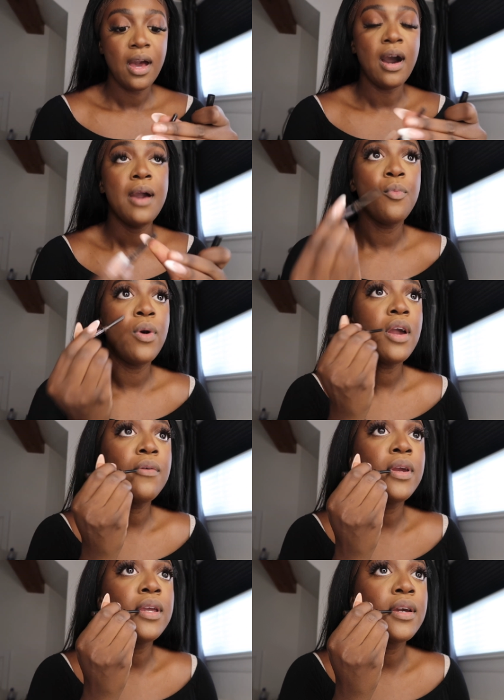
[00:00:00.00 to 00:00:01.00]
I'm
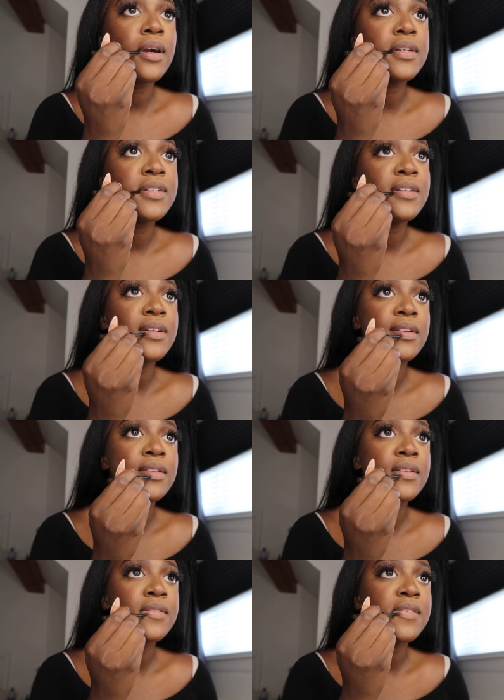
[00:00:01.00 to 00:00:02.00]
wearing actually
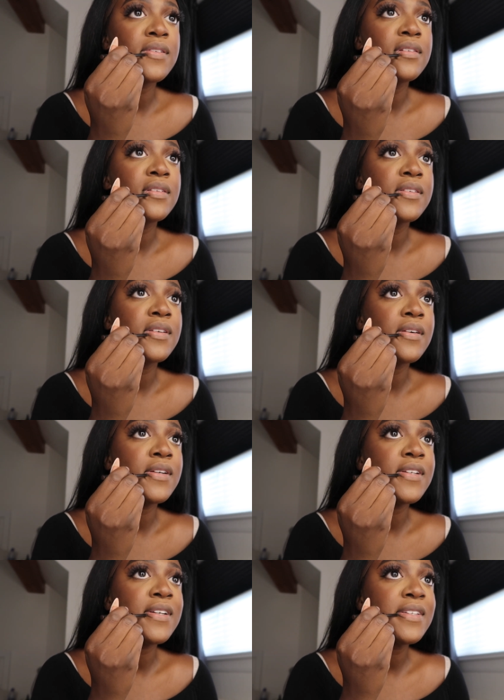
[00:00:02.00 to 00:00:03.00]
this
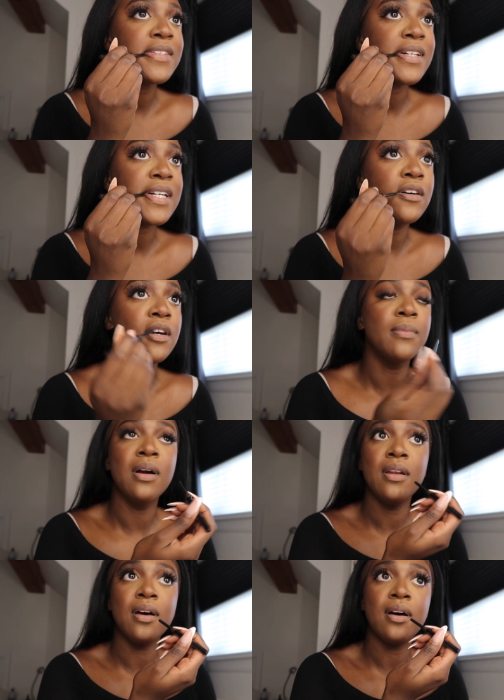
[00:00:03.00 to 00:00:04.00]
Zara dress that I got in
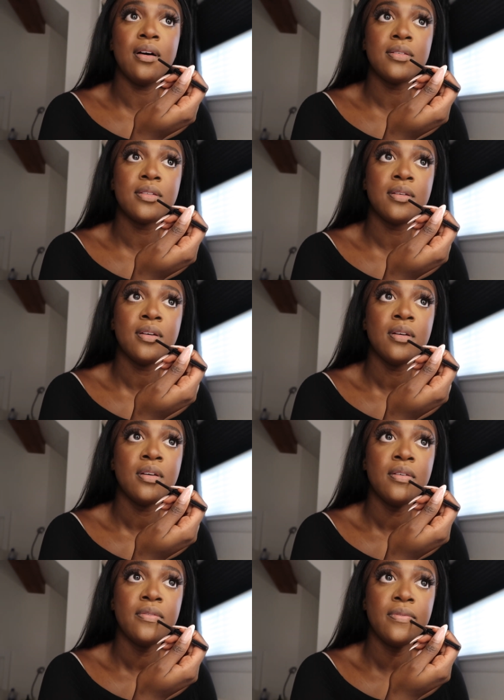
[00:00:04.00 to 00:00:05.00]
my last
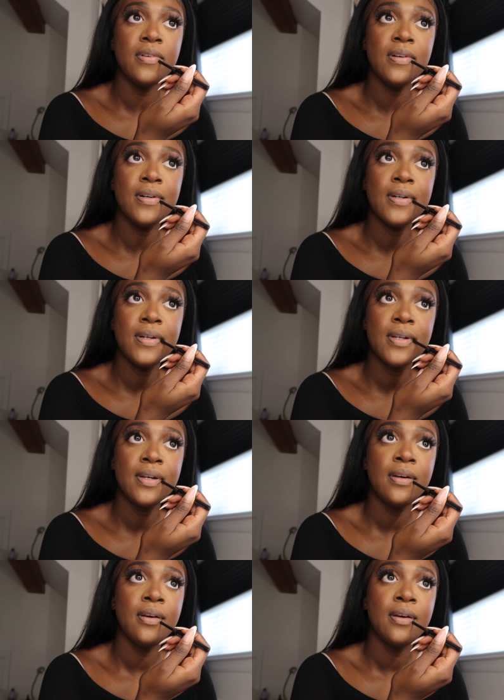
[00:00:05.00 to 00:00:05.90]
vlog.